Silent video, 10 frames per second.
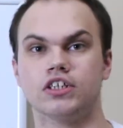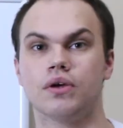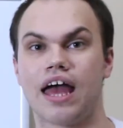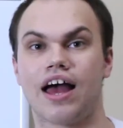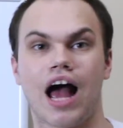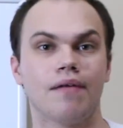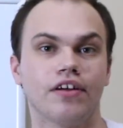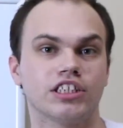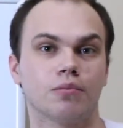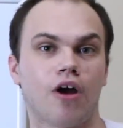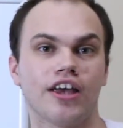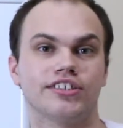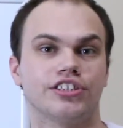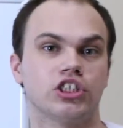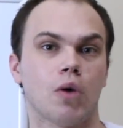So yeah, I'm not surprised
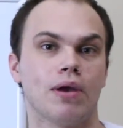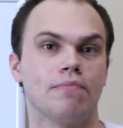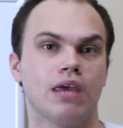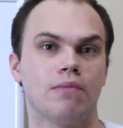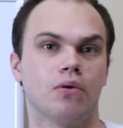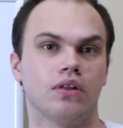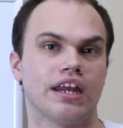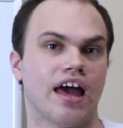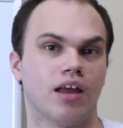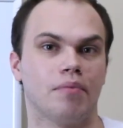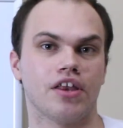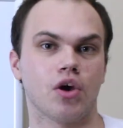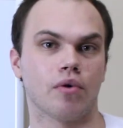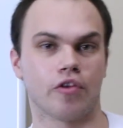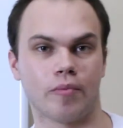that so many people eat
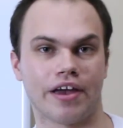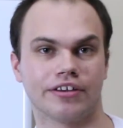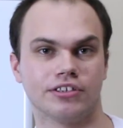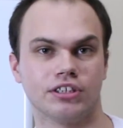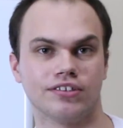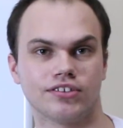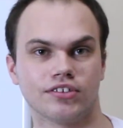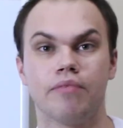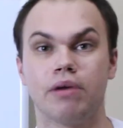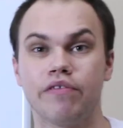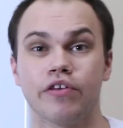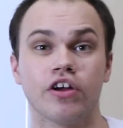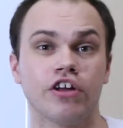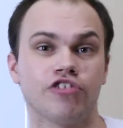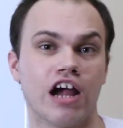jalapeno with their mac and cheese. But if they're
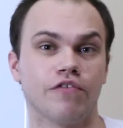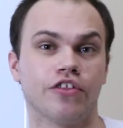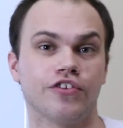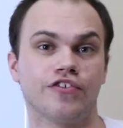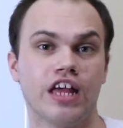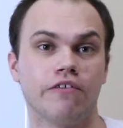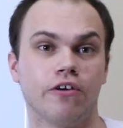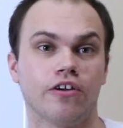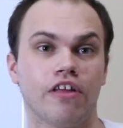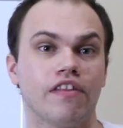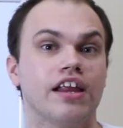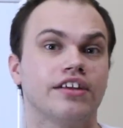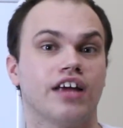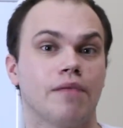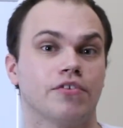gonna try for this flavor, then they need
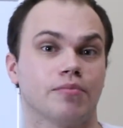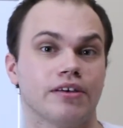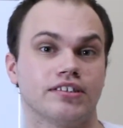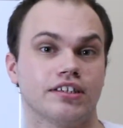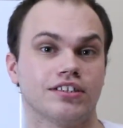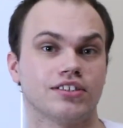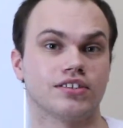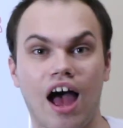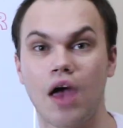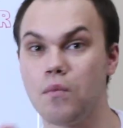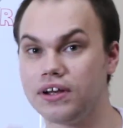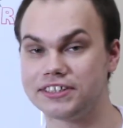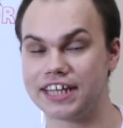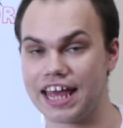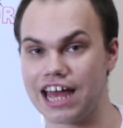to up the spiciness. I will
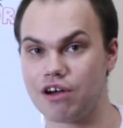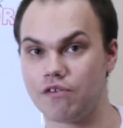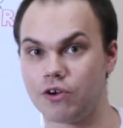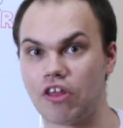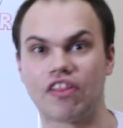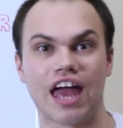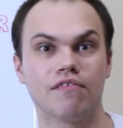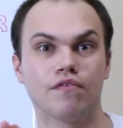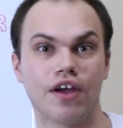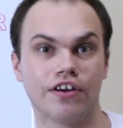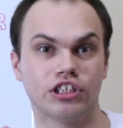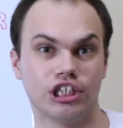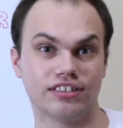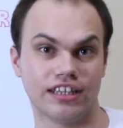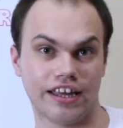say, however, that they have a very cheesy